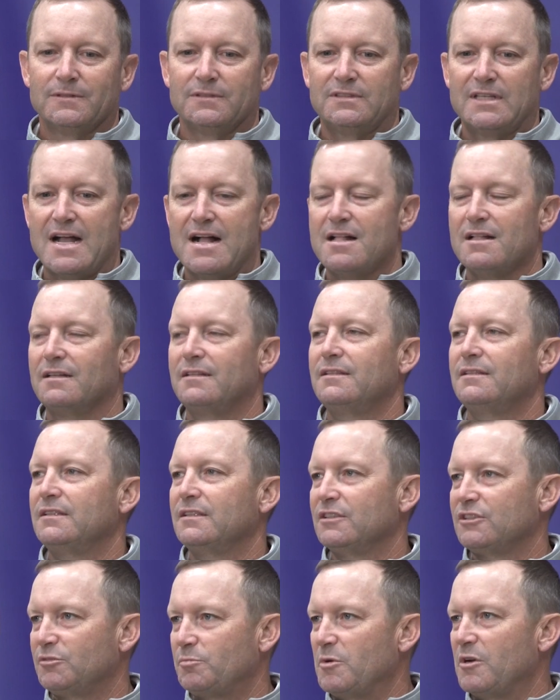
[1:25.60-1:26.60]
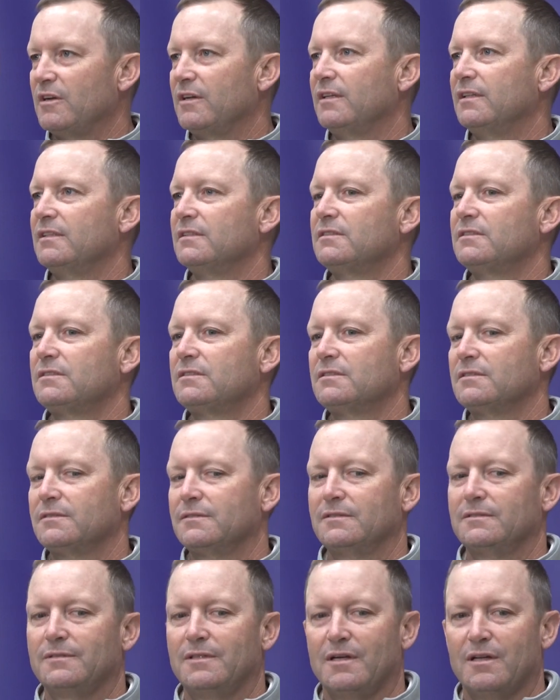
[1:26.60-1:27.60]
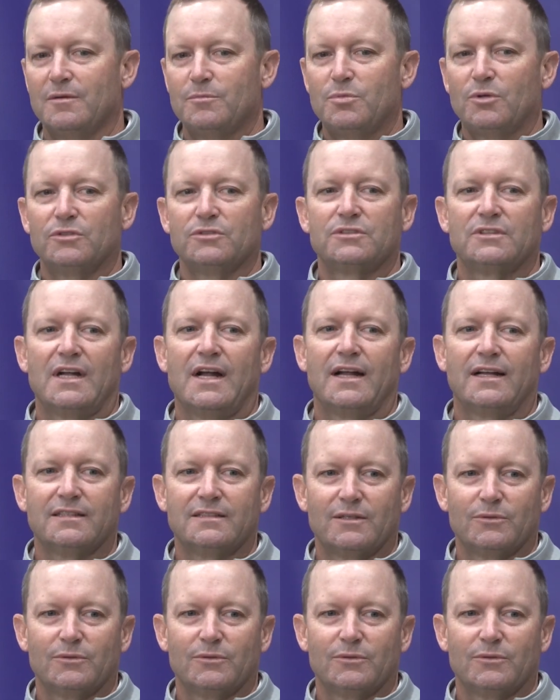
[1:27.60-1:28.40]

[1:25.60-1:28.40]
talent and the experience on both sides,